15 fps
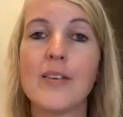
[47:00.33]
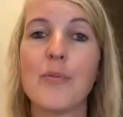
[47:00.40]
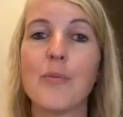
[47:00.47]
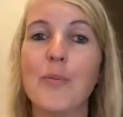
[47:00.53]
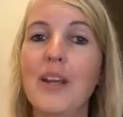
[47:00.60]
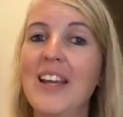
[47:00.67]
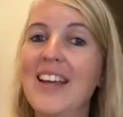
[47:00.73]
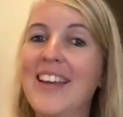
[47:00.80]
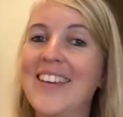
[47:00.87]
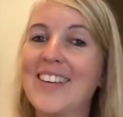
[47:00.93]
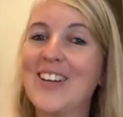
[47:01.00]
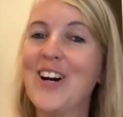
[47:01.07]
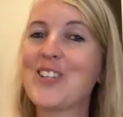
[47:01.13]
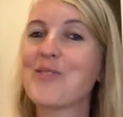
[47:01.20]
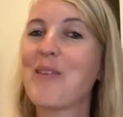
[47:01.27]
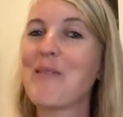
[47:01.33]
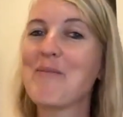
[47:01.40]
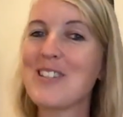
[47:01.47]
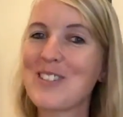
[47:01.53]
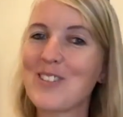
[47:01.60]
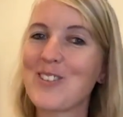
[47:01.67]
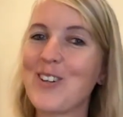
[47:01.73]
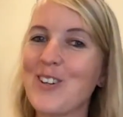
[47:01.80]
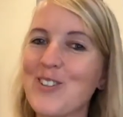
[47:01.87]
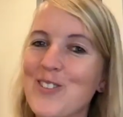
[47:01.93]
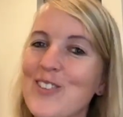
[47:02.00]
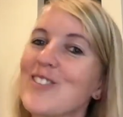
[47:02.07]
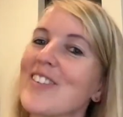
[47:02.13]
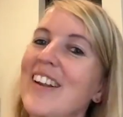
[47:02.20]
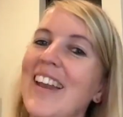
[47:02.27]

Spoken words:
because my business coach doesn't